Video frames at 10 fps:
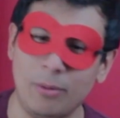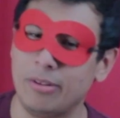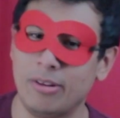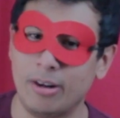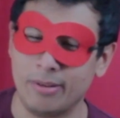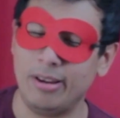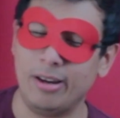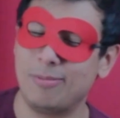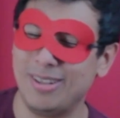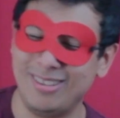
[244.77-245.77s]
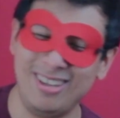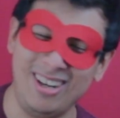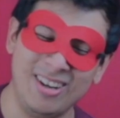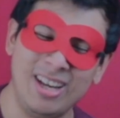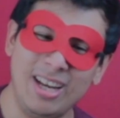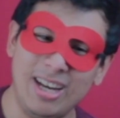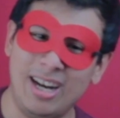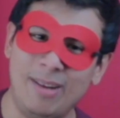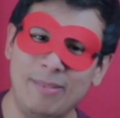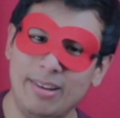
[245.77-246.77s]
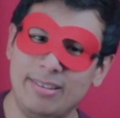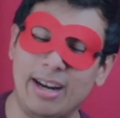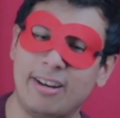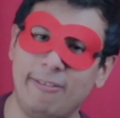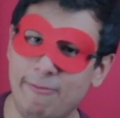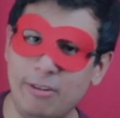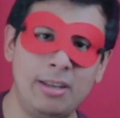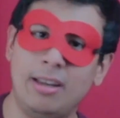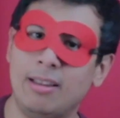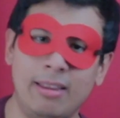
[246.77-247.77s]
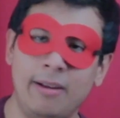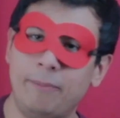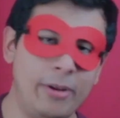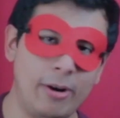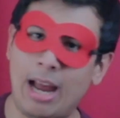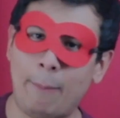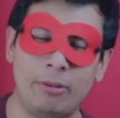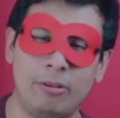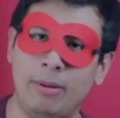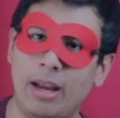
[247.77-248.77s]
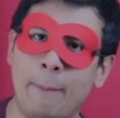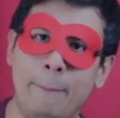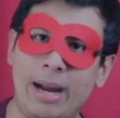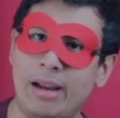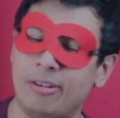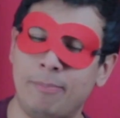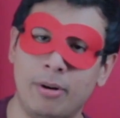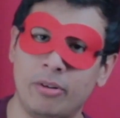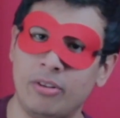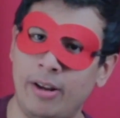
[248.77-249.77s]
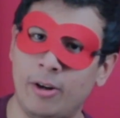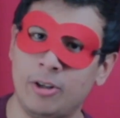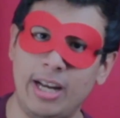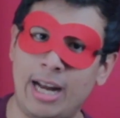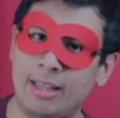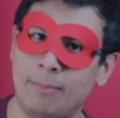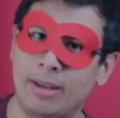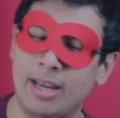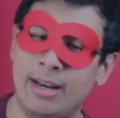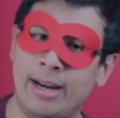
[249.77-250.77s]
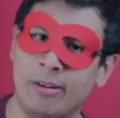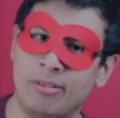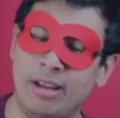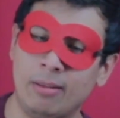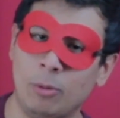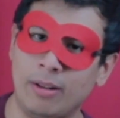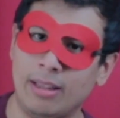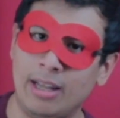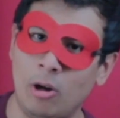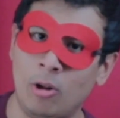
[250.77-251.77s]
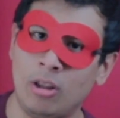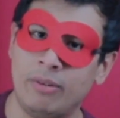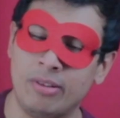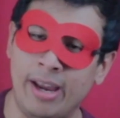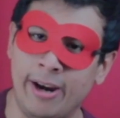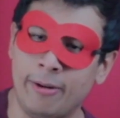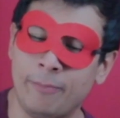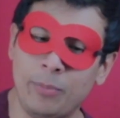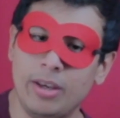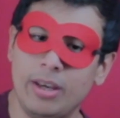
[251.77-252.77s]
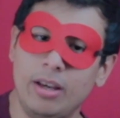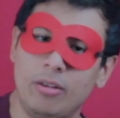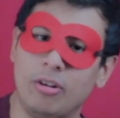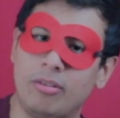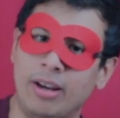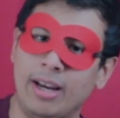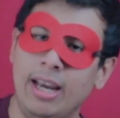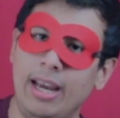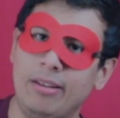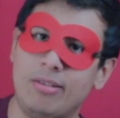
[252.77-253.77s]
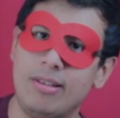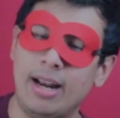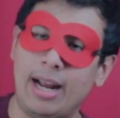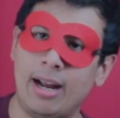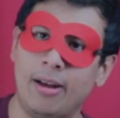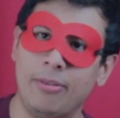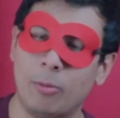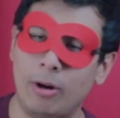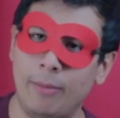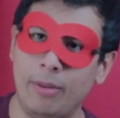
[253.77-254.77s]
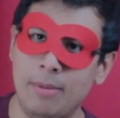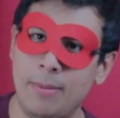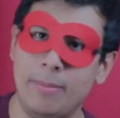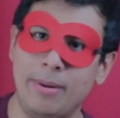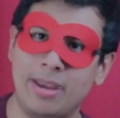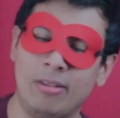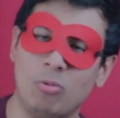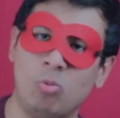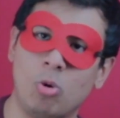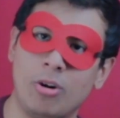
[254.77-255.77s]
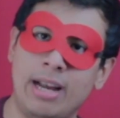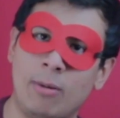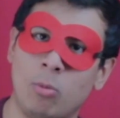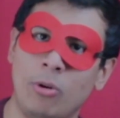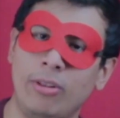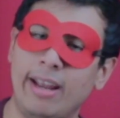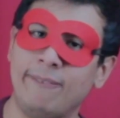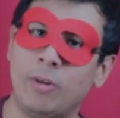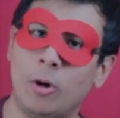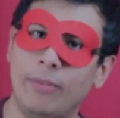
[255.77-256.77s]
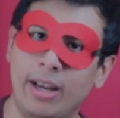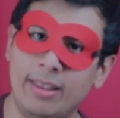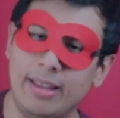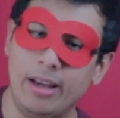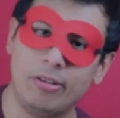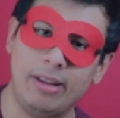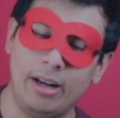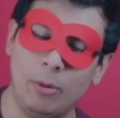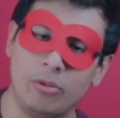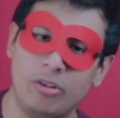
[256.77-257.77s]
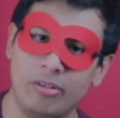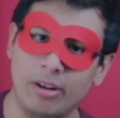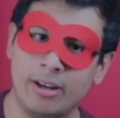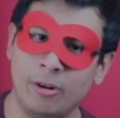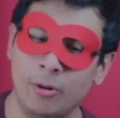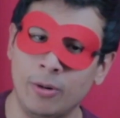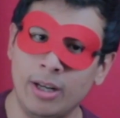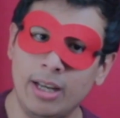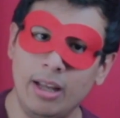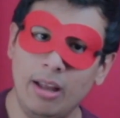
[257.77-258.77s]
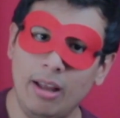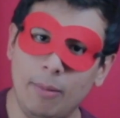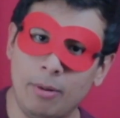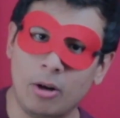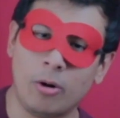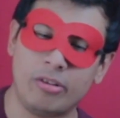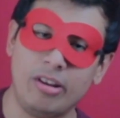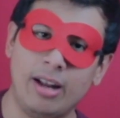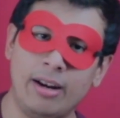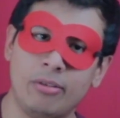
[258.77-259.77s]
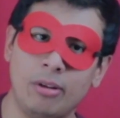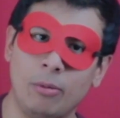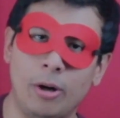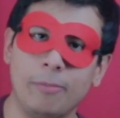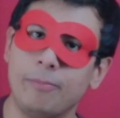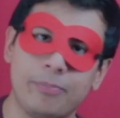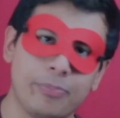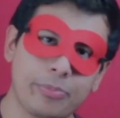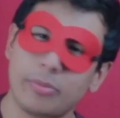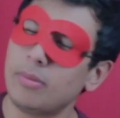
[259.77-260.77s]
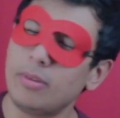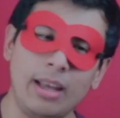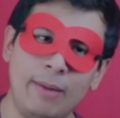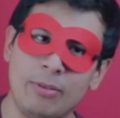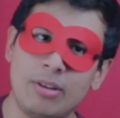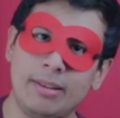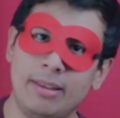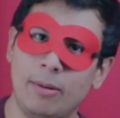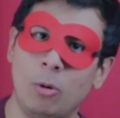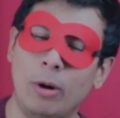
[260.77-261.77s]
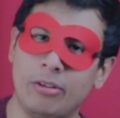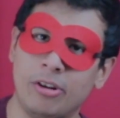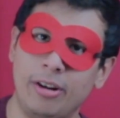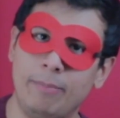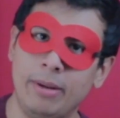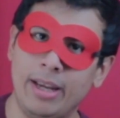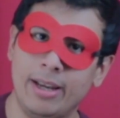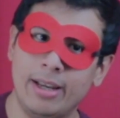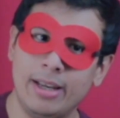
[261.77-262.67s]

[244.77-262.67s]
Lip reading: I was talking about sex, but, you know, that conveniently there happened to be a massive burst of energy at the McKent house that would have led all of us there. So it's like, it's not out of the realm that maybe the McKents were not really involved in this, that it was just a coup. But of course, Yolanda says, well, if it's not then, who else could it be?